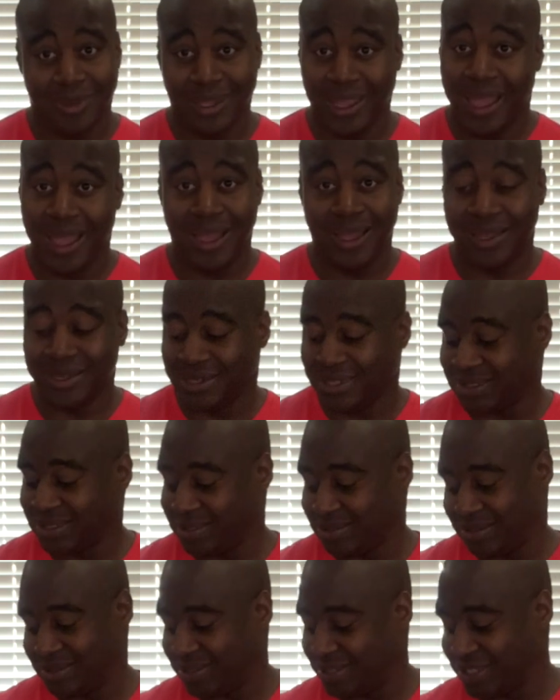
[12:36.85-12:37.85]
ah,
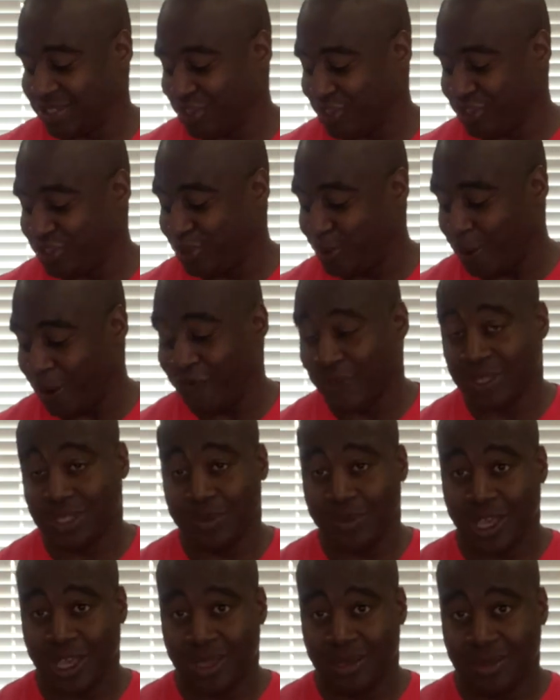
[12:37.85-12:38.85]
doesn't doesn't look too perfect to
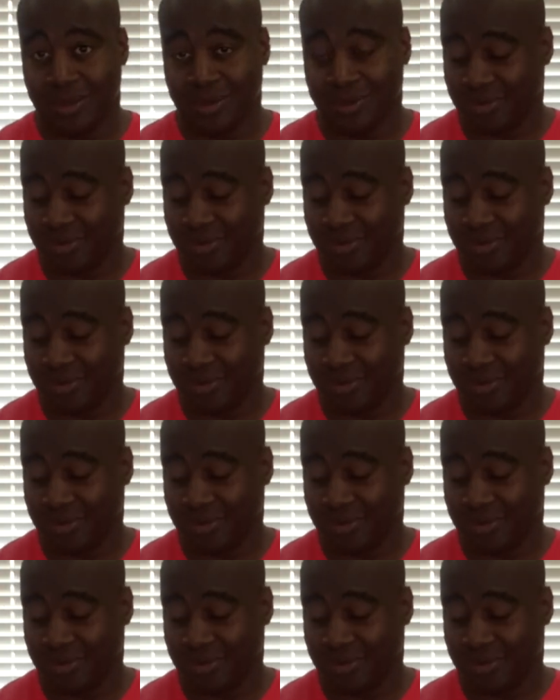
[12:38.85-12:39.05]
me.